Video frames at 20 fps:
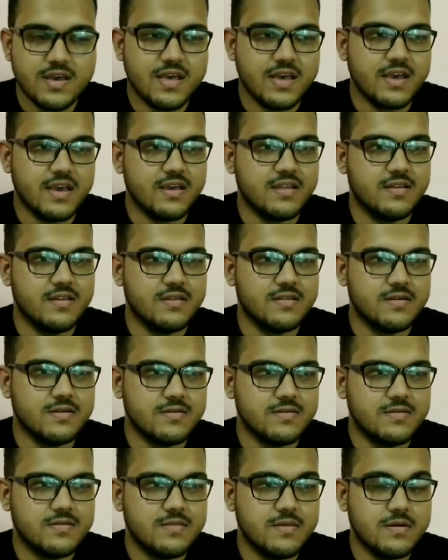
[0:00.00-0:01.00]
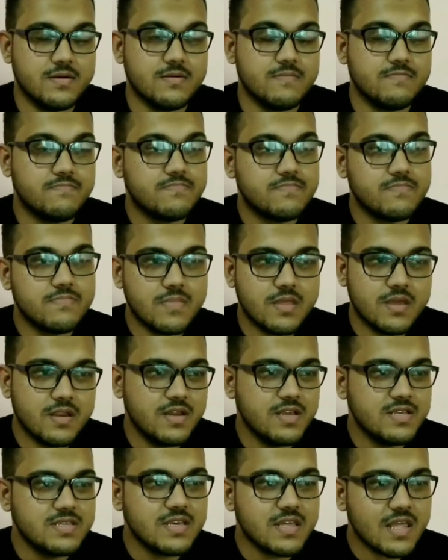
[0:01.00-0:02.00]
And the
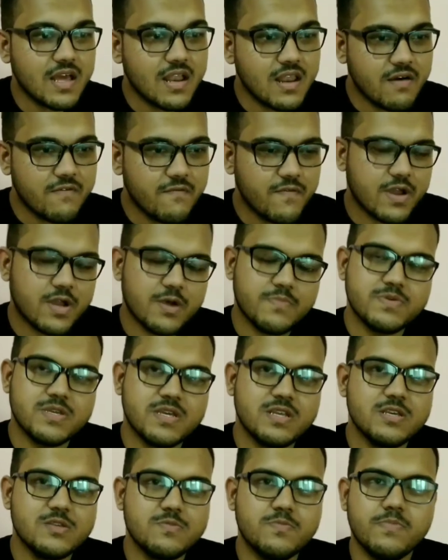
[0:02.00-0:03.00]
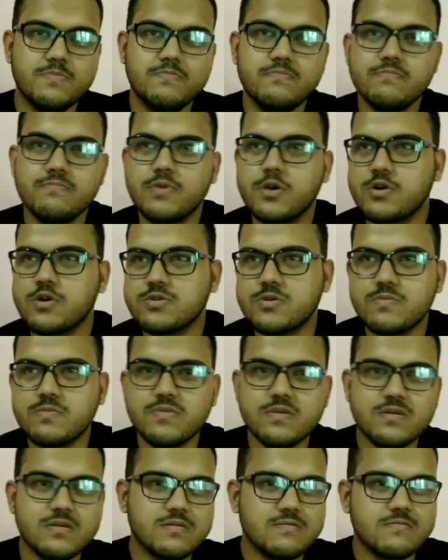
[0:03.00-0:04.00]
reason I love Wake Up Sid is because of
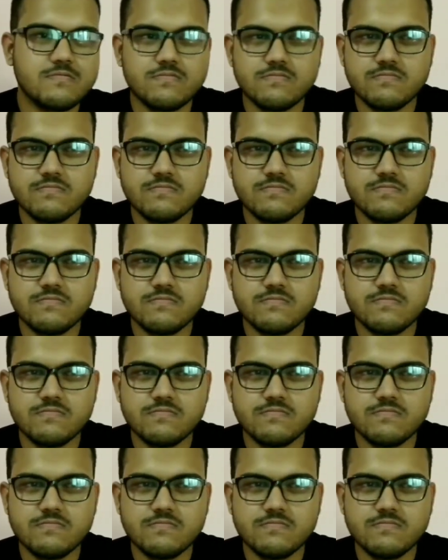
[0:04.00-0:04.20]
the